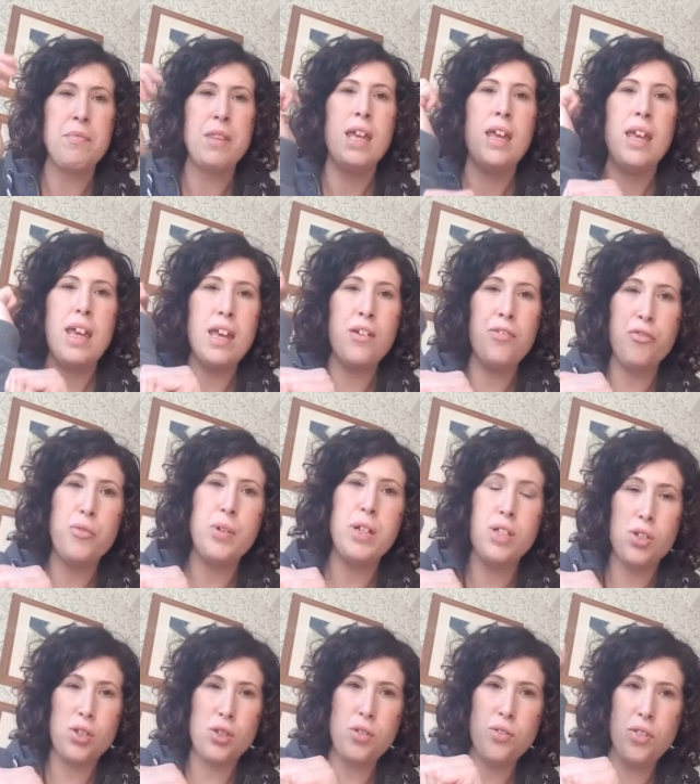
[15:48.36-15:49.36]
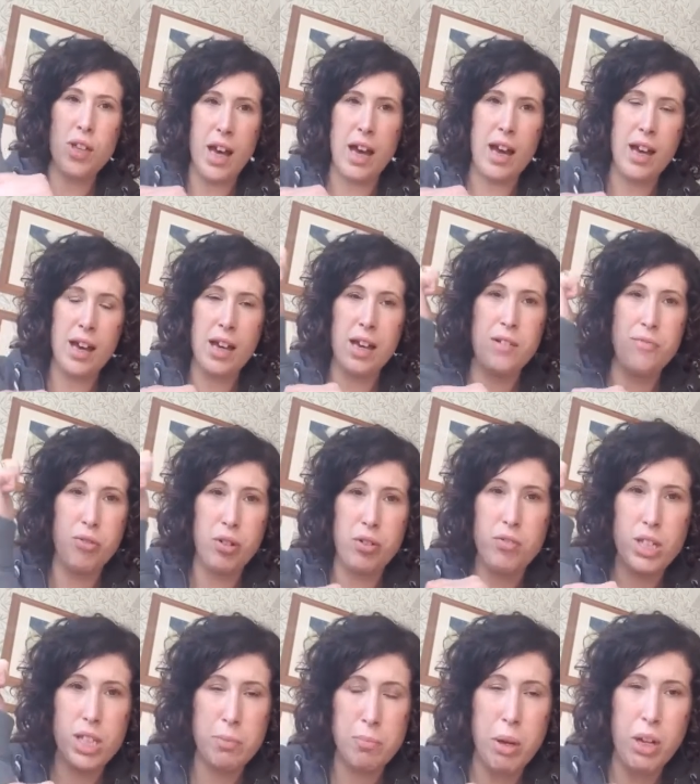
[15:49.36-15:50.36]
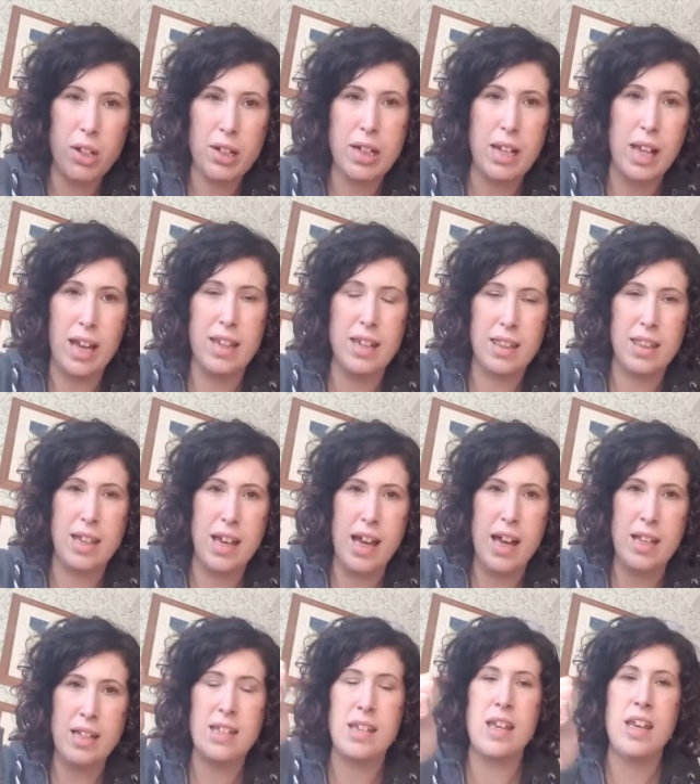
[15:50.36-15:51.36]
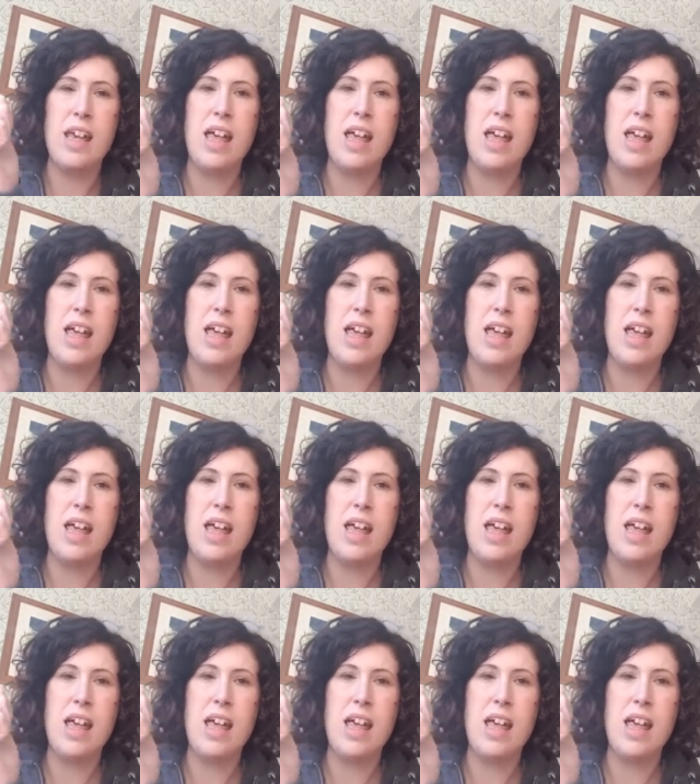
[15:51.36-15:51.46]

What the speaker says: If we do that, if we respond like that,